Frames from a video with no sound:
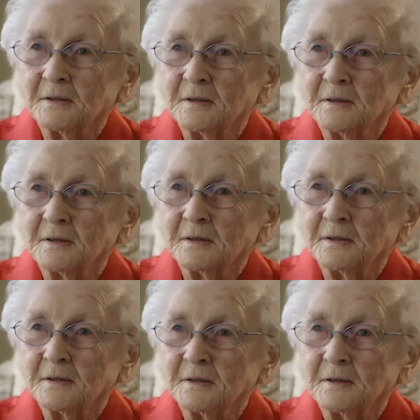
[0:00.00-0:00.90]

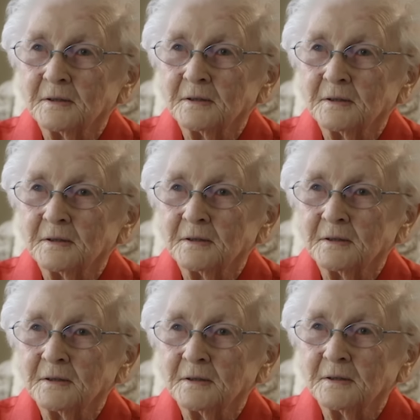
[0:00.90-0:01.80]

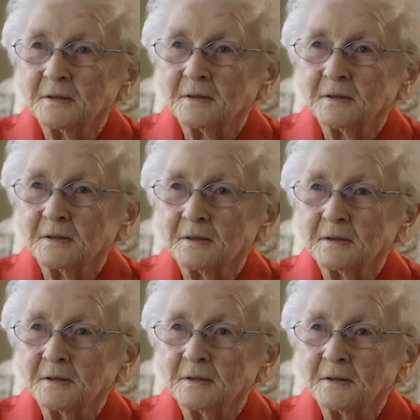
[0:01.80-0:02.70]

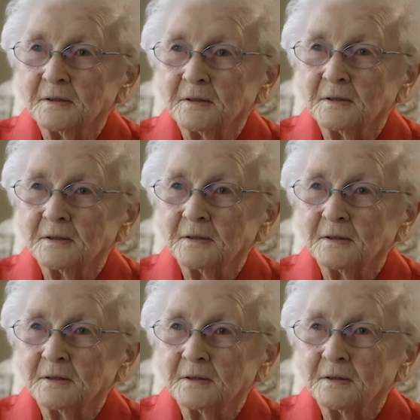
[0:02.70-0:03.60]

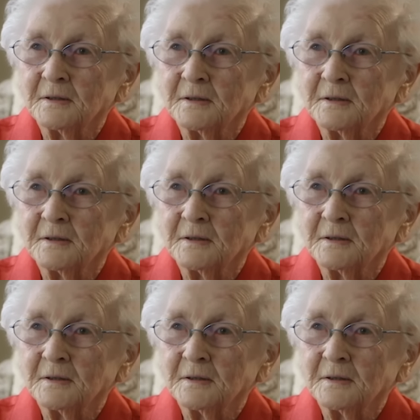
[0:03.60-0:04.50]

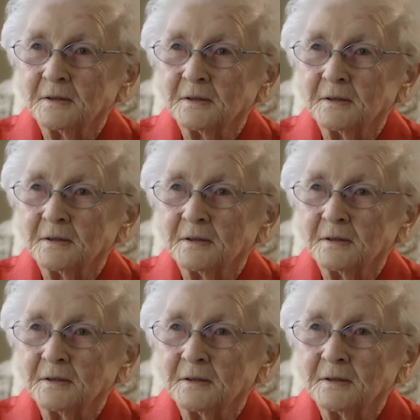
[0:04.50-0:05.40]

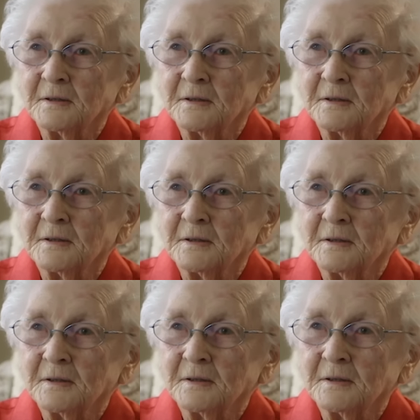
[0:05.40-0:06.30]

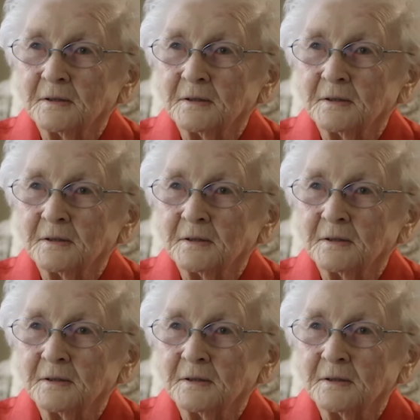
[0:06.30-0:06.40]
No words are spoken by the person on screen.